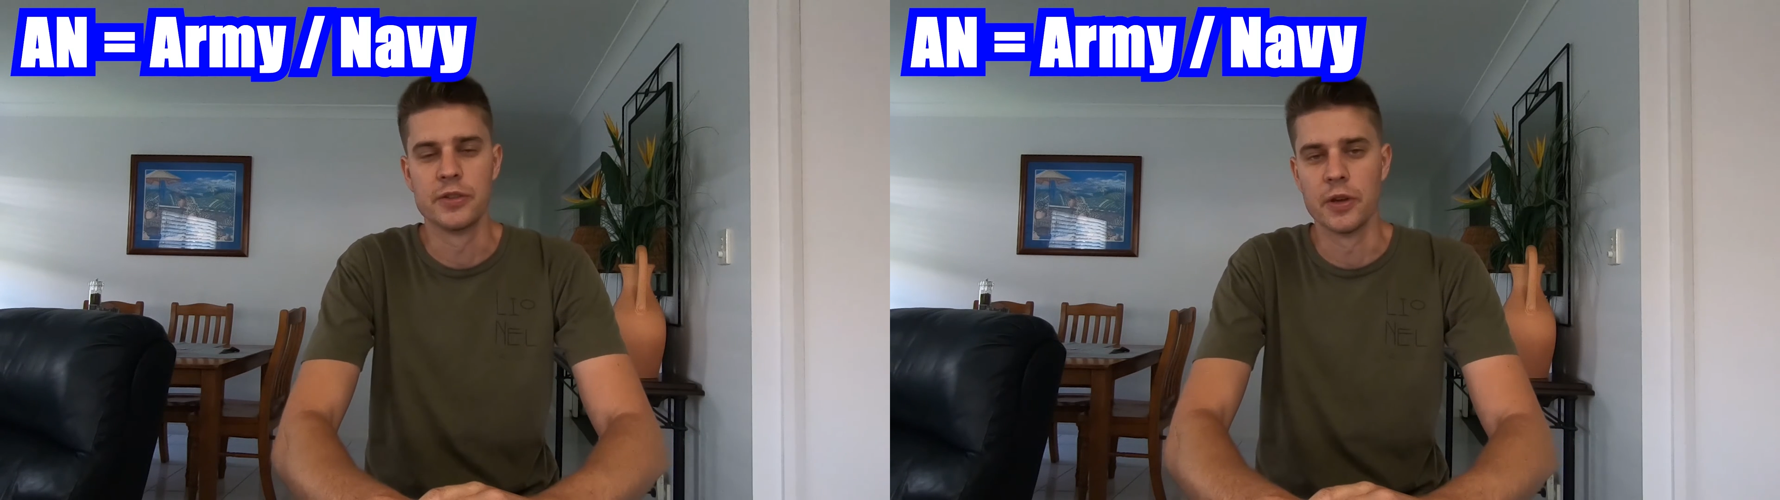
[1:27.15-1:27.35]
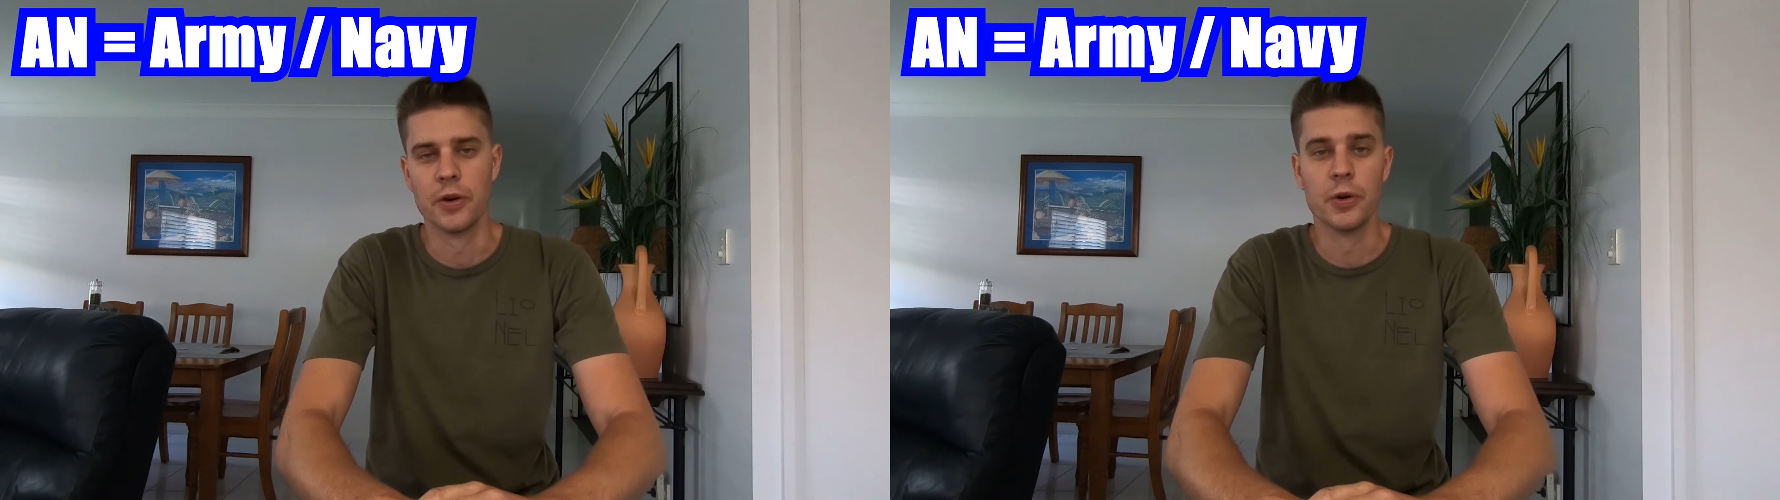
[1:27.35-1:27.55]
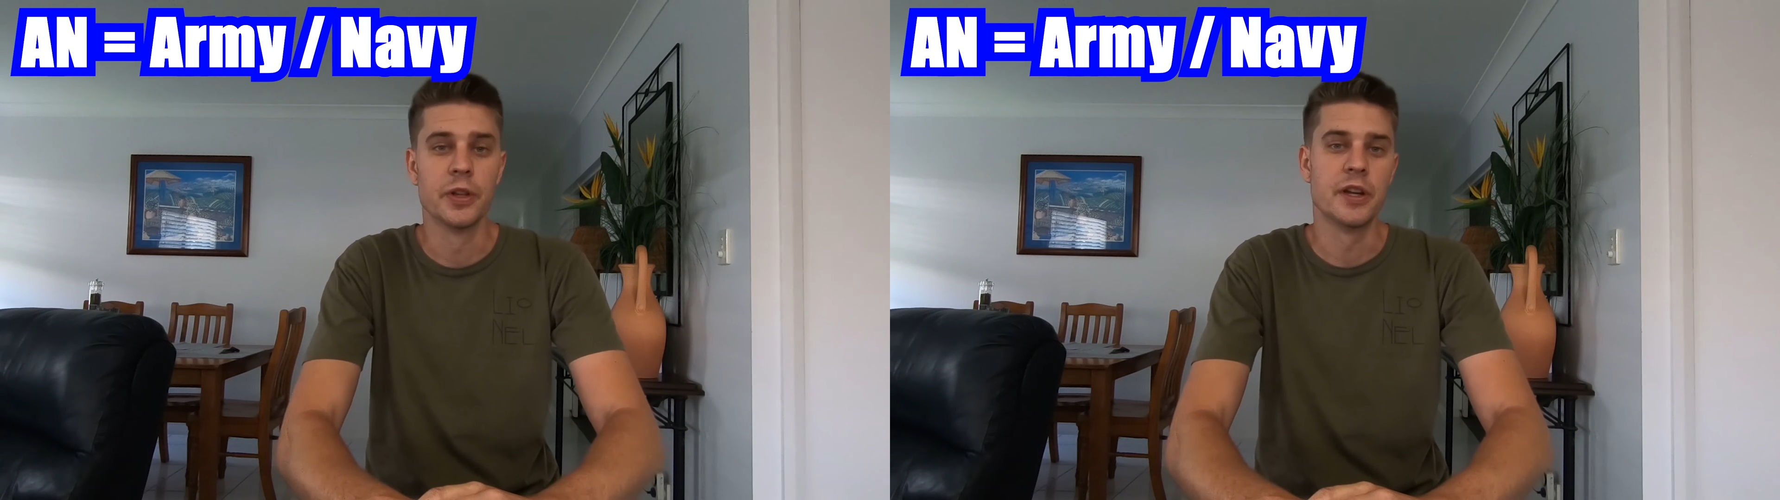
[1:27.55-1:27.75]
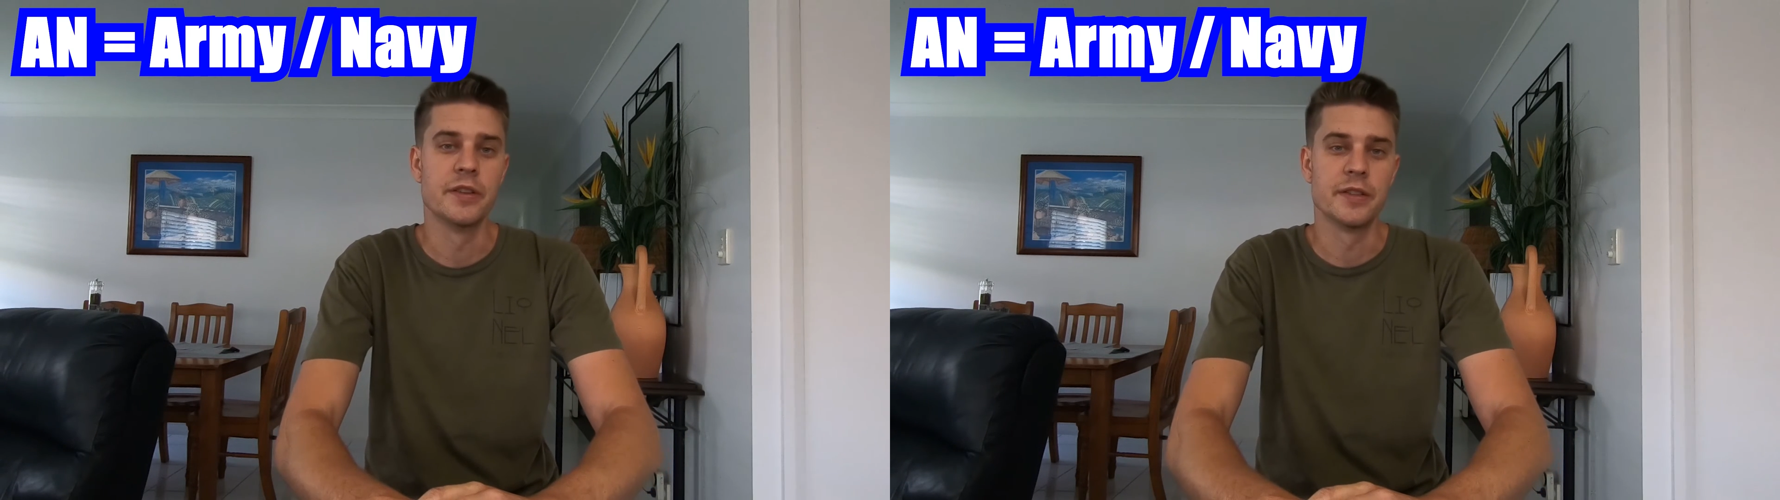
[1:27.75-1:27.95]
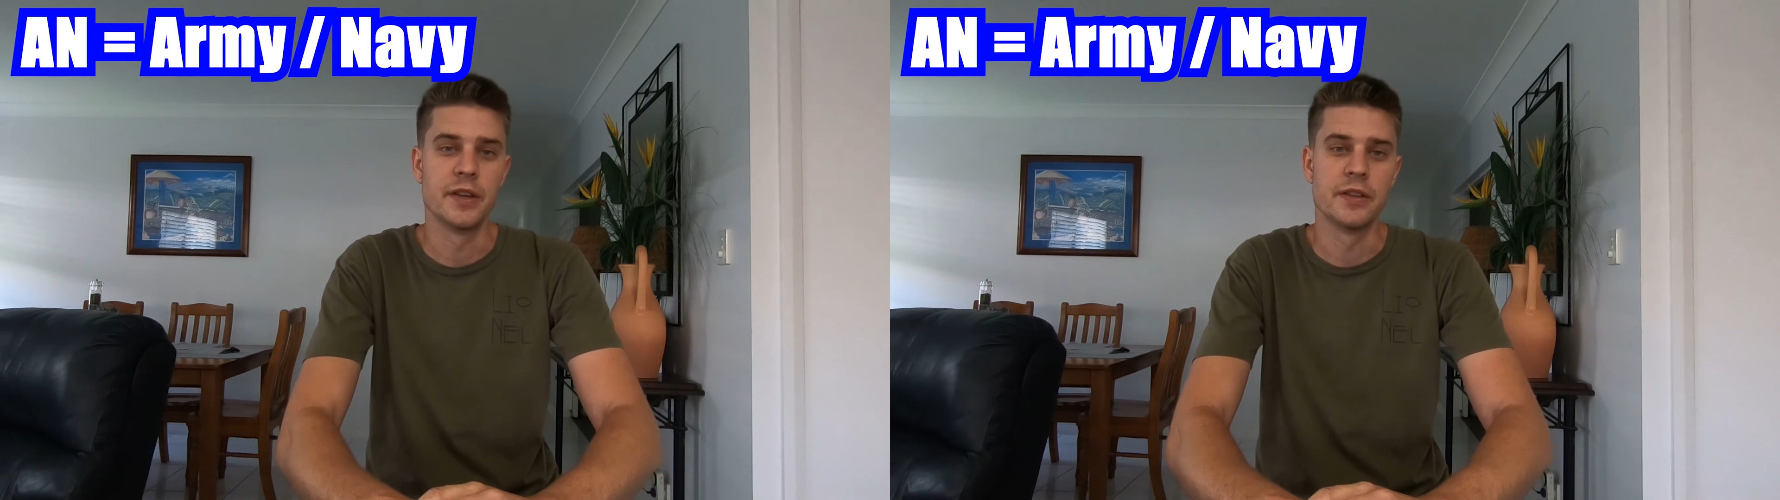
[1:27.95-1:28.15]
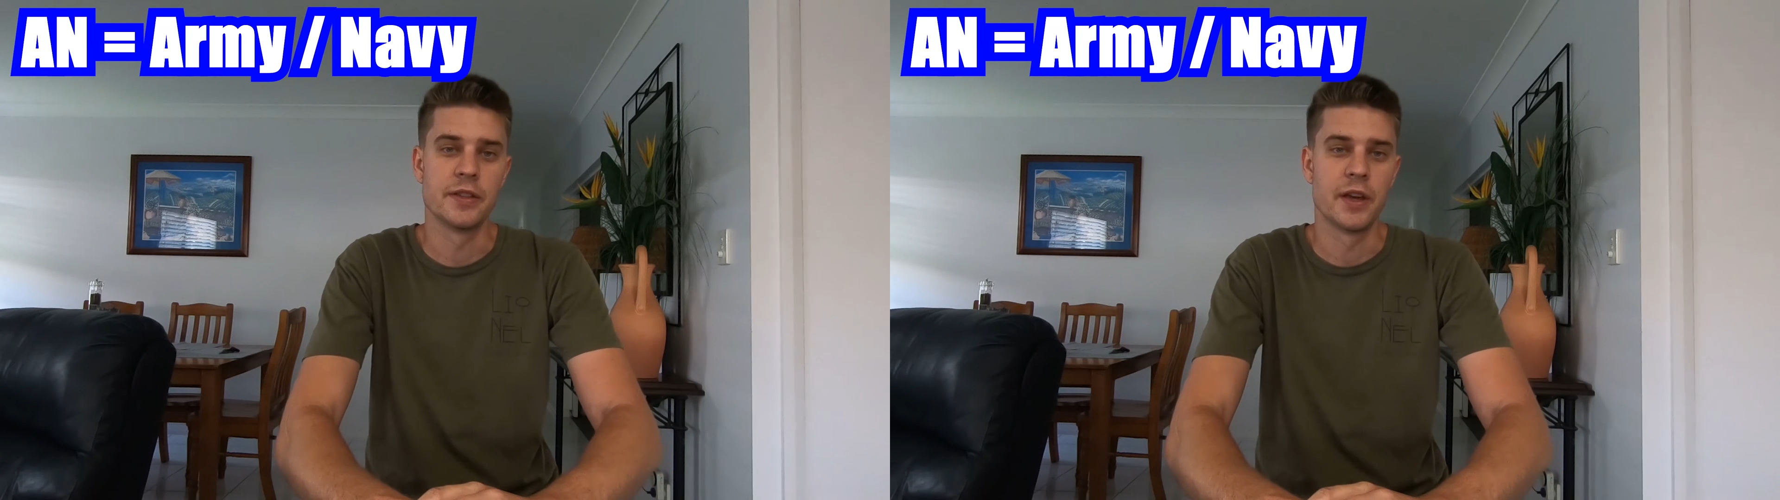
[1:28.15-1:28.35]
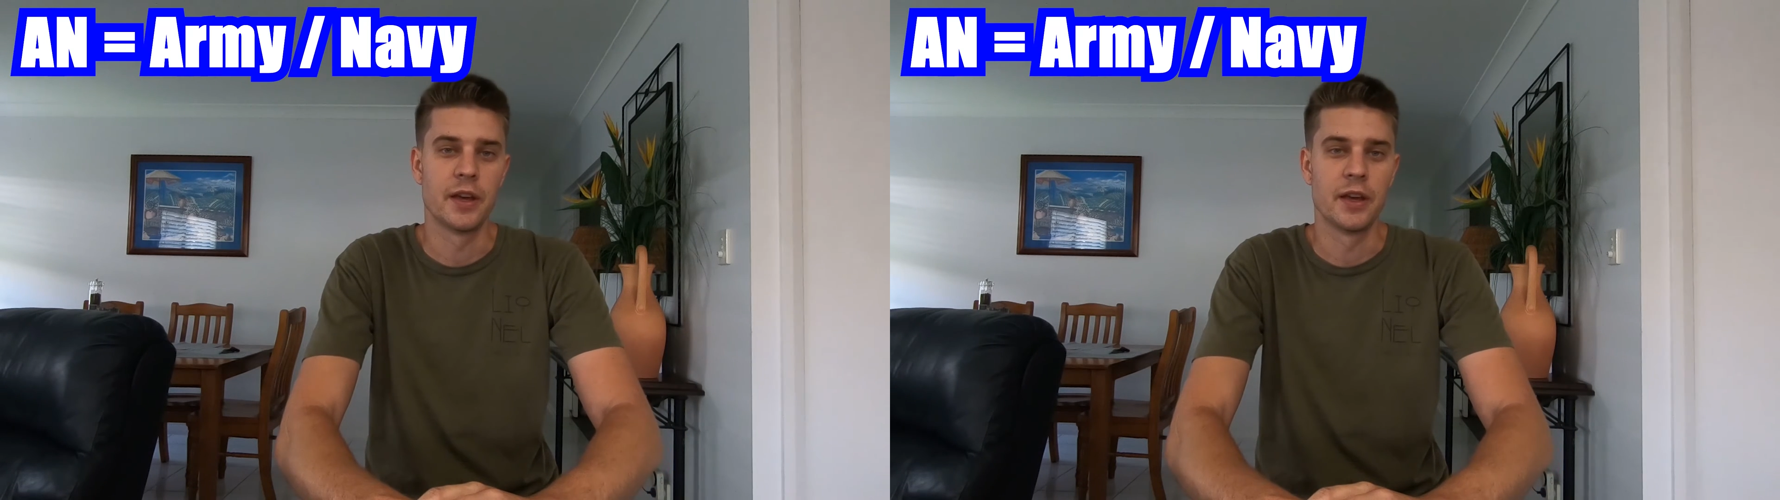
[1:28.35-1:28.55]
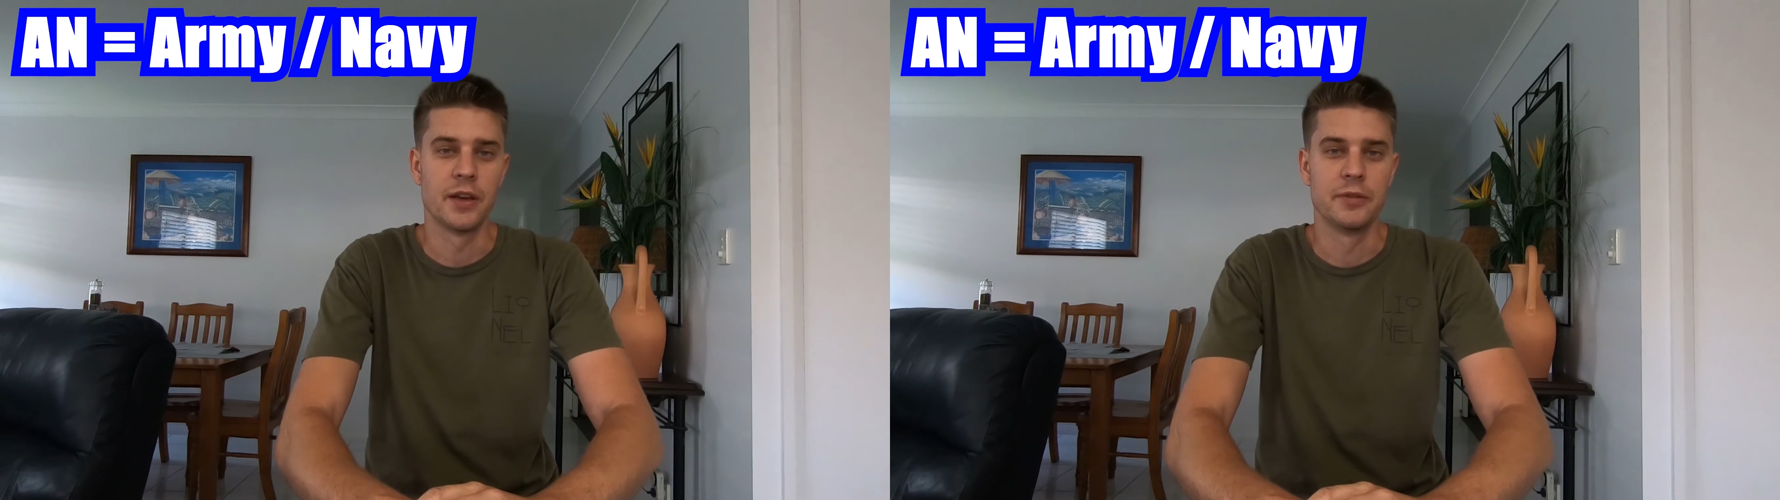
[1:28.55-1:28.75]
So all it is
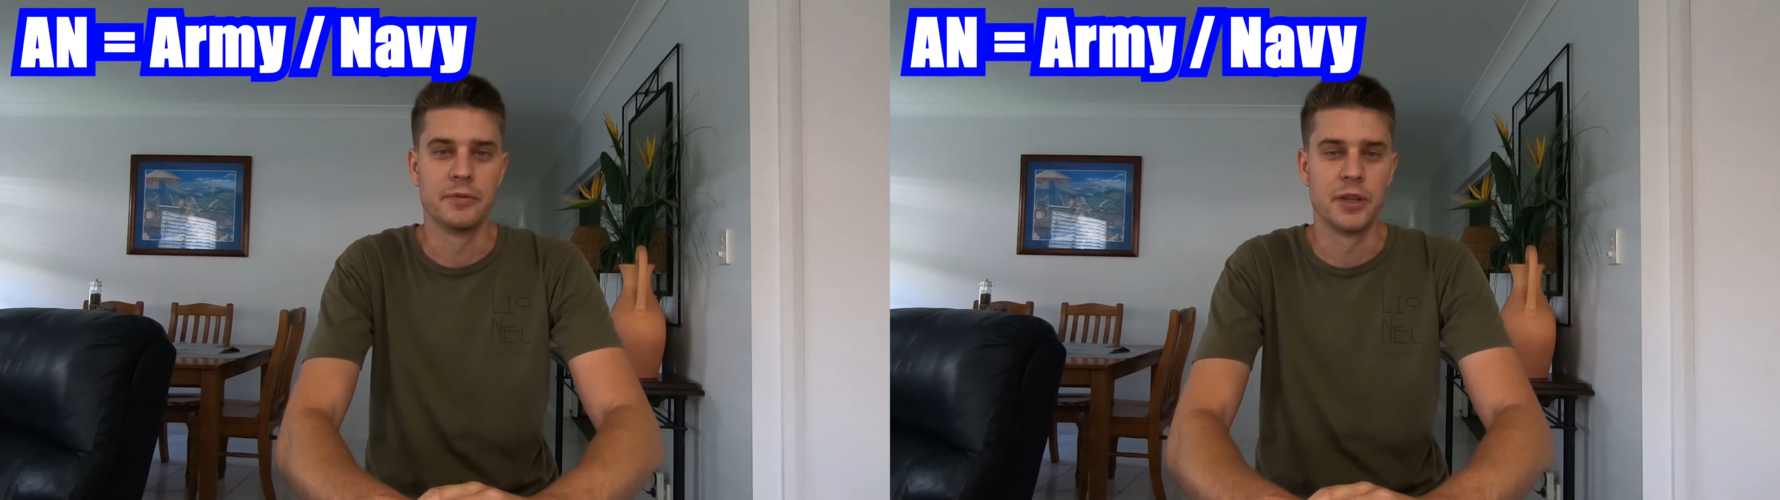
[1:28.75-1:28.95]
the